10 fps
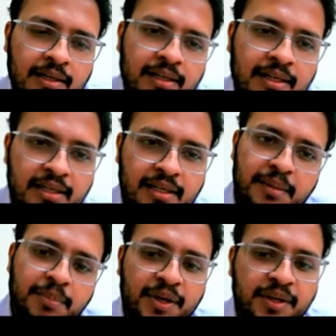
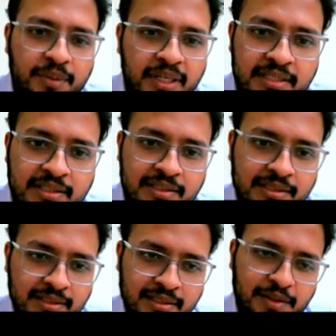Learning point
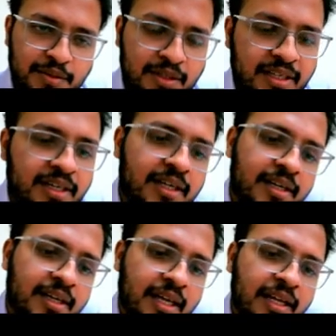wise,
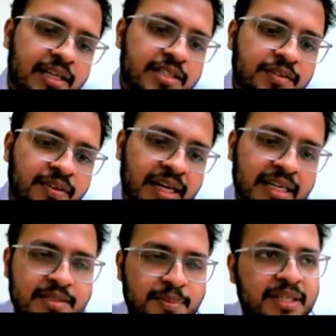in case of
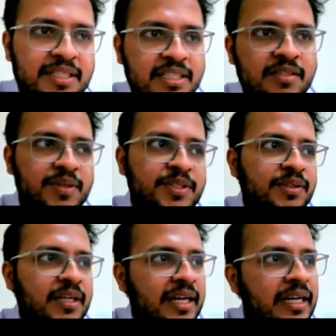high risk patients, we
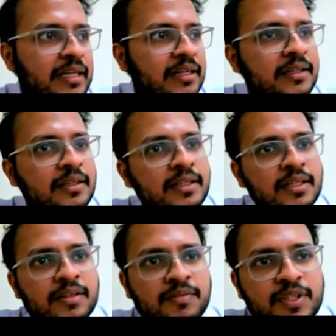should
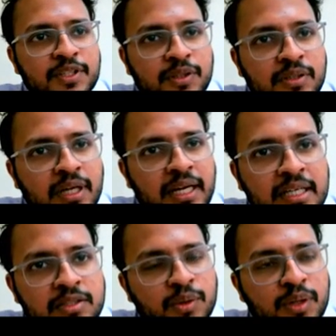
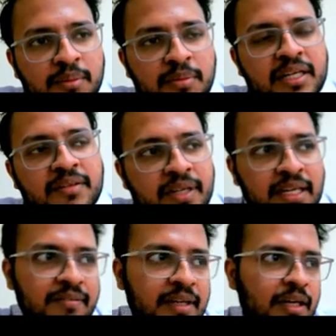correct sodium at a
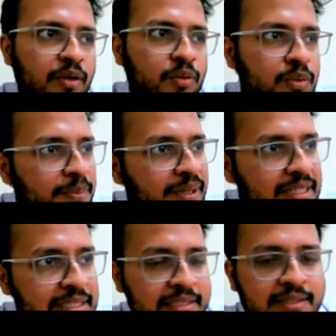very, very low
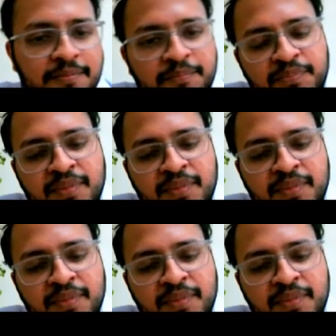pace.